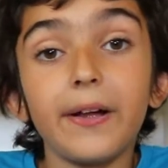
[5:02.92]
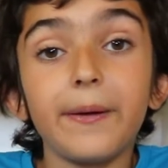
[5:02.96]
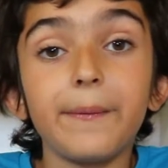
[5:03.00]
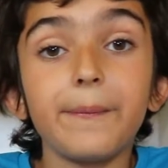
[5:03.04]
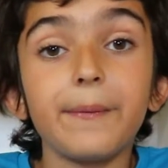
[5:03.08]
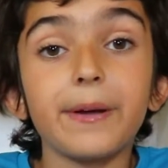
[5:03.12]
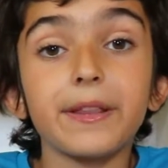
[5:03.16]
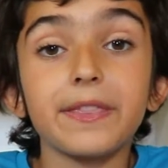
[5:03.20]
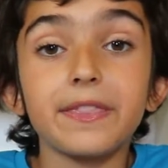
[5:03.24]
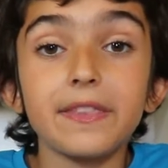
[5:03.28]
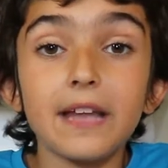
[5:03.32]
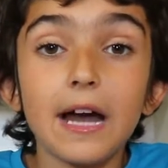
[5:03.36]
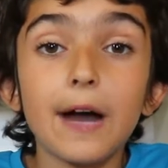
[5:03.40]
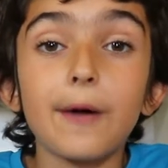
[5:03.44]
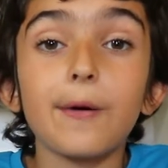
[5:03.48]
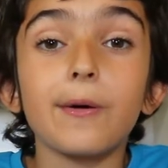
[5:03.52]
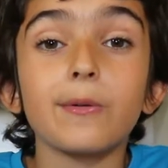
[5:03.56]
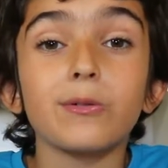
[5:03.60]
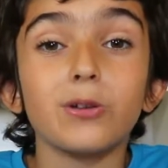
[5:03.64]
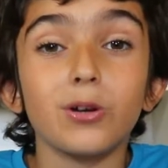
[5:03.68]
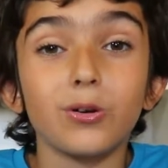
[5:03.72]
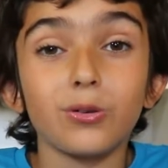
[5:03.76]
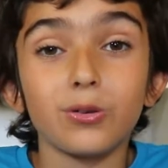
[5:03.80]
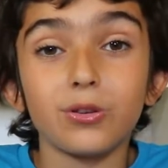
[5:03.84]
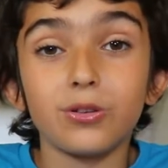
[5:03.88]
but now
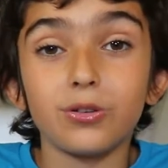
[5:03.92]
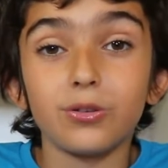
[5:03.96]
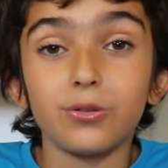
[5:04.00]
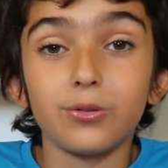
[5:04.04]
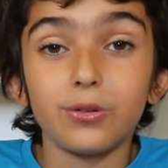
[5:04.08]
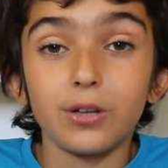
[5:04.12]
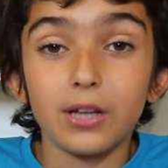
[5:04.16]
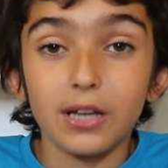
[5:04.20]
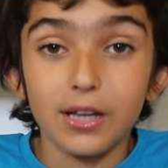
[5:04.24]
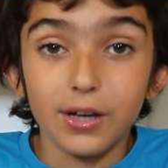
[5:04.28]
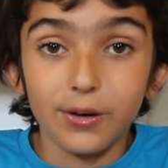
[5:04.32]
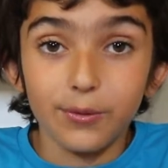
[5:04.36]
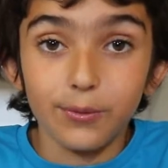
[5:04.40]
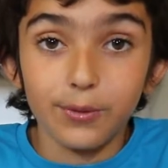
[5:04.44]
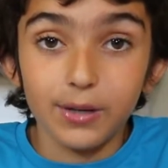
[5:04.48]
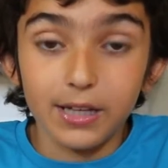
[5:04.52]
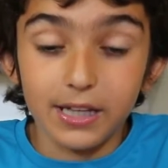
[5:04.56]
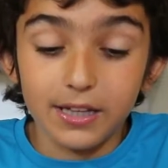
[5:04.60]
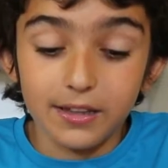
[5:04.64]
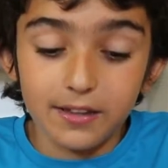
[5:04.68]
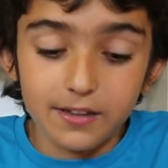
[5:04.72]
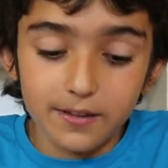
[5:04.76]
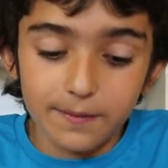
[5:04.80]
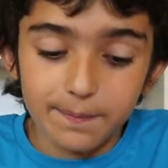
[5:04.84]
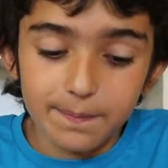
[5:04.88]
I'm going to
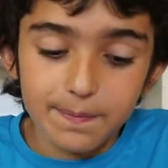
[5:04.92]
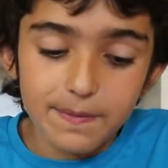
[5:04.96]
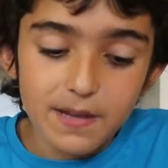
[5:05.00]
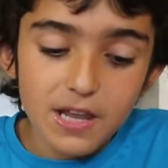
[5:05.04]
read.